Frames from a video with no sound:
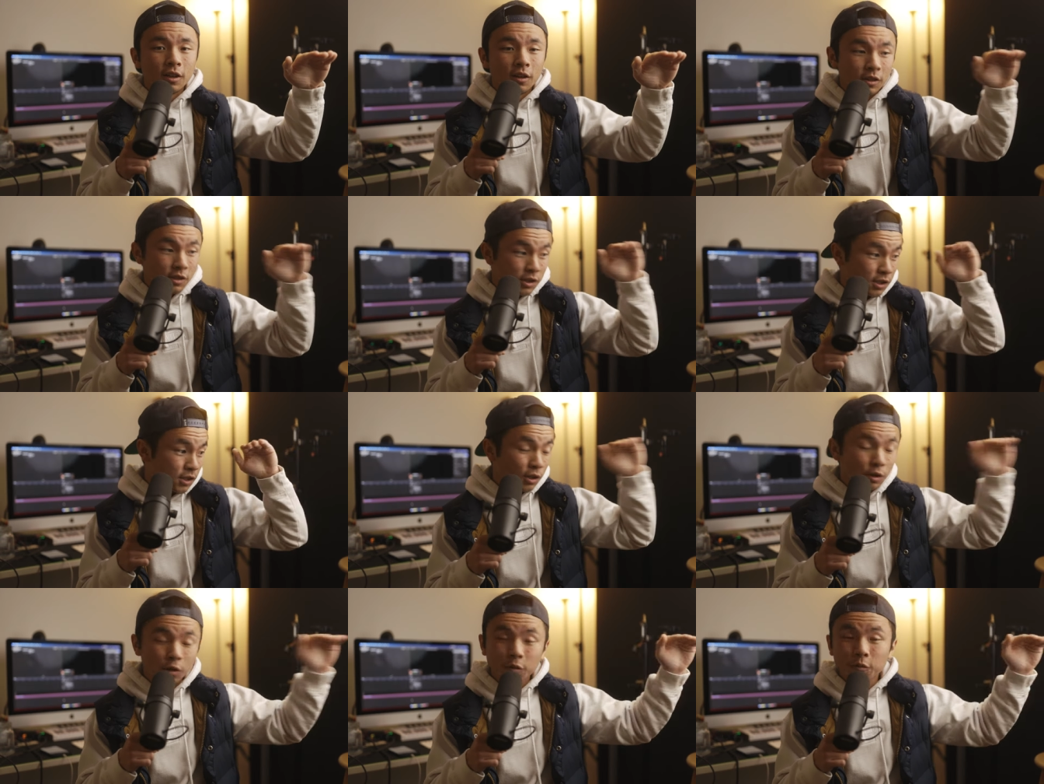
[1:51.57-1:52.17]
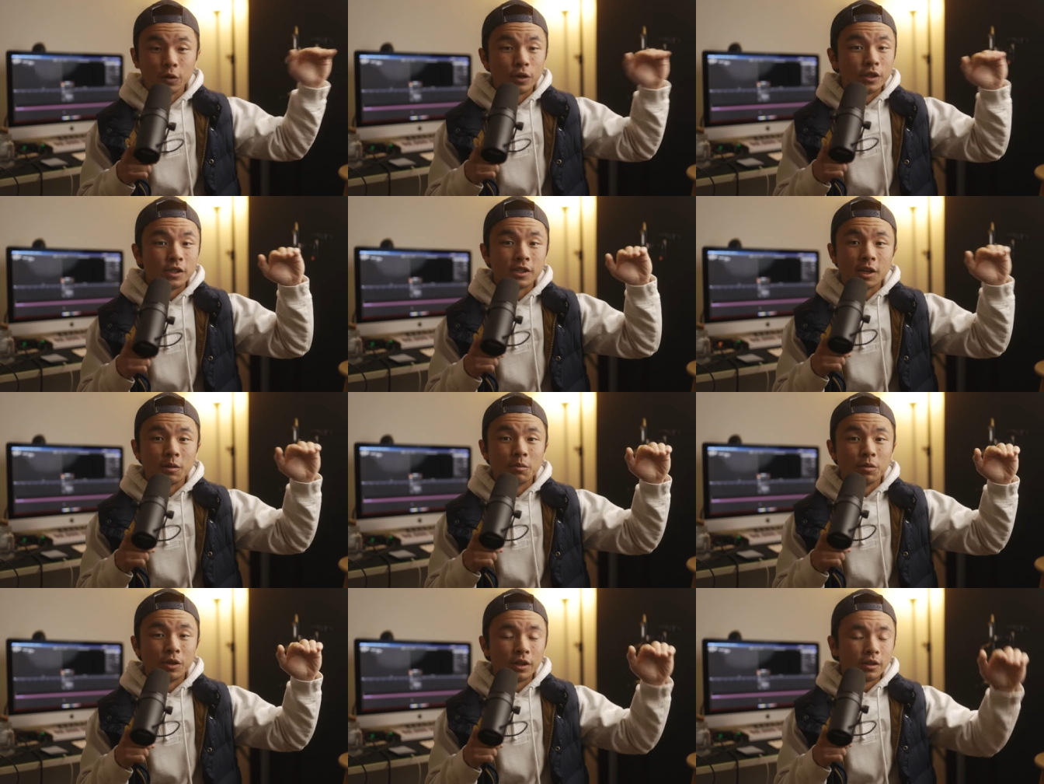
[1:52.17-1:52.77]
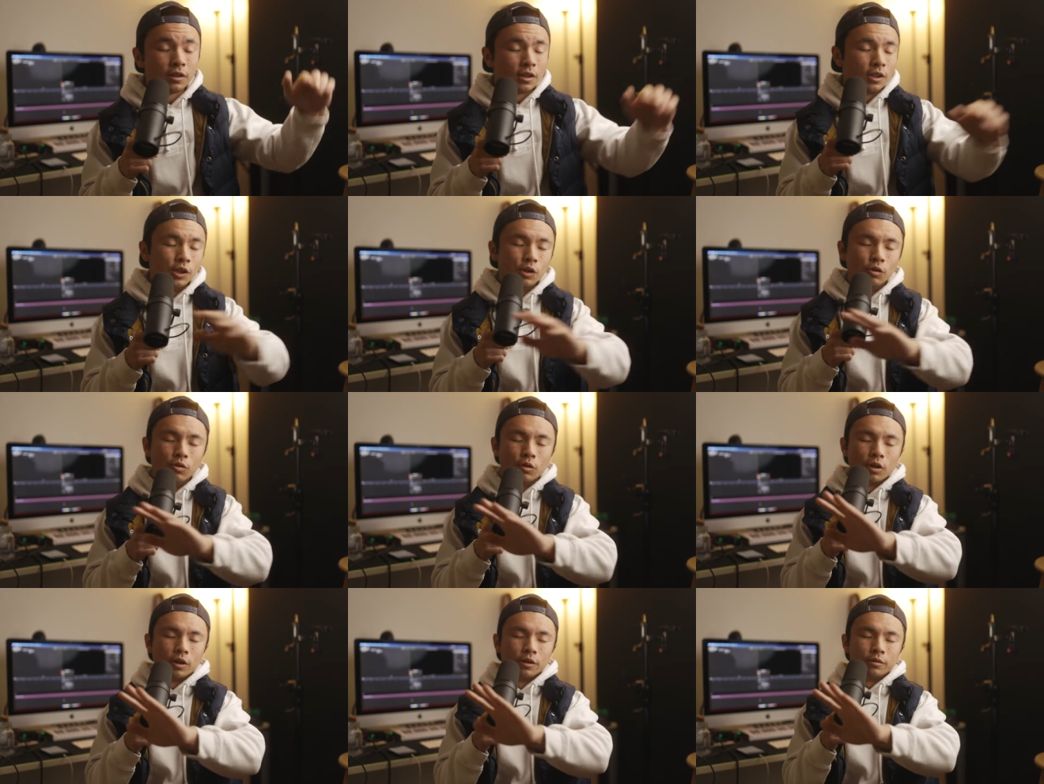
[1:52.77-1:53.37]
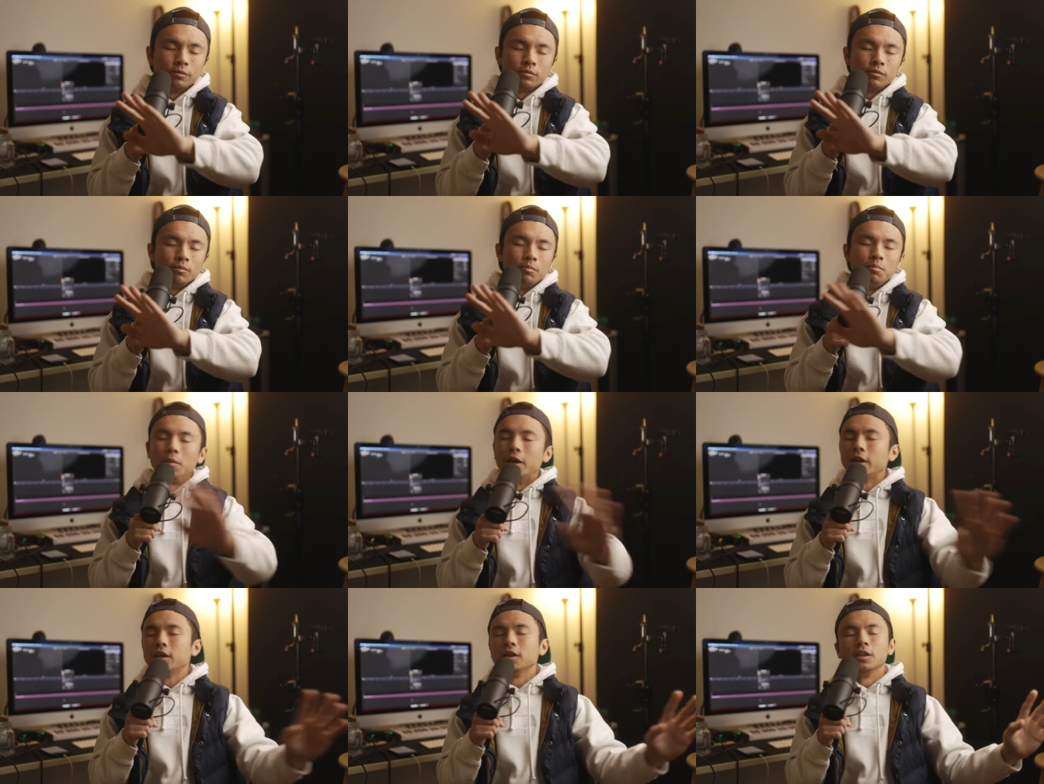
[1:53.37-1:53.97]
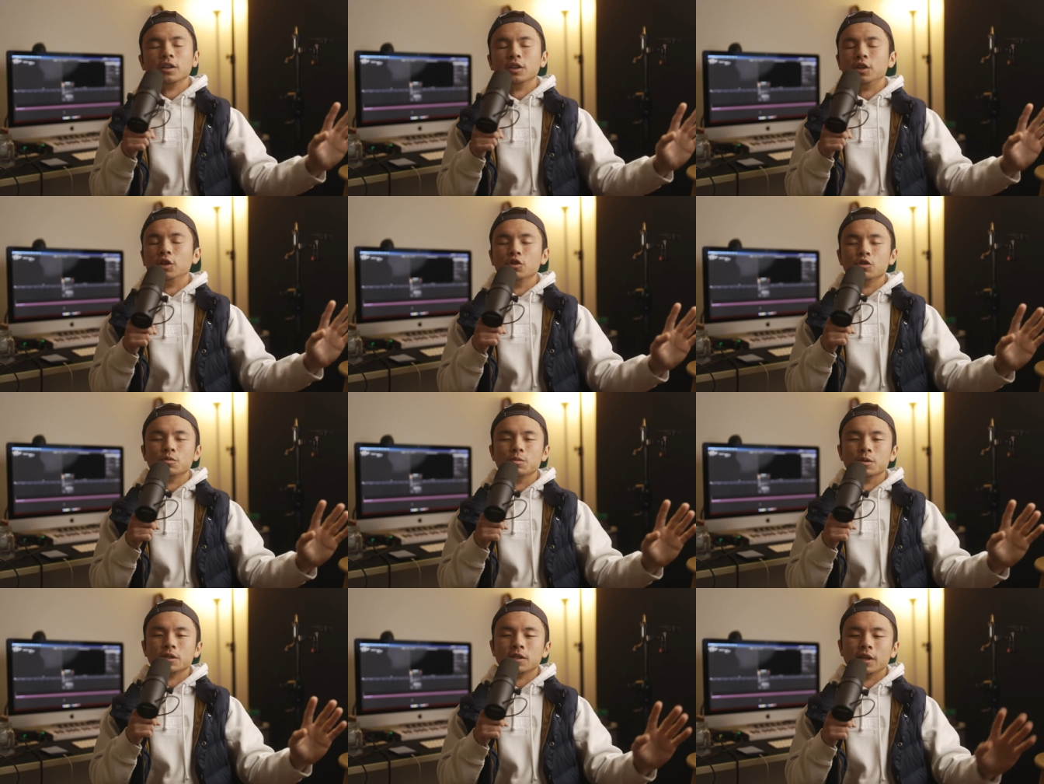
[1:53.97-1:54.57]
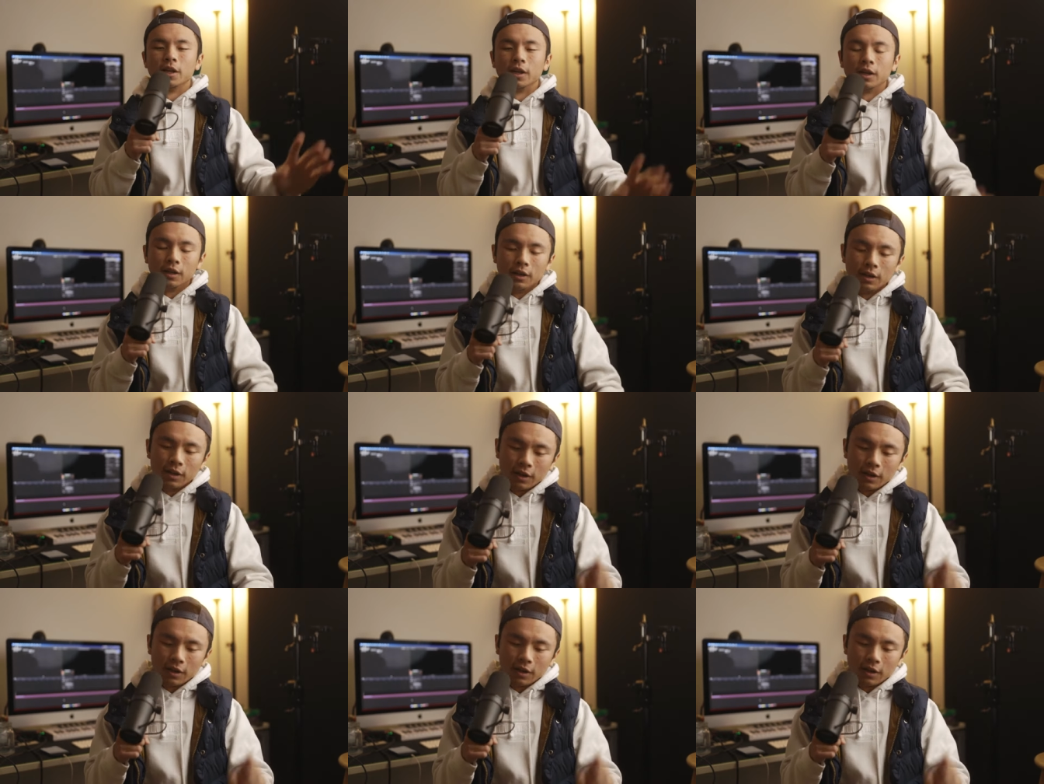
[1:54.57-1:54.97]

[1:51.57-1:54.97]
still for the same thing, then you are making a huge mistake.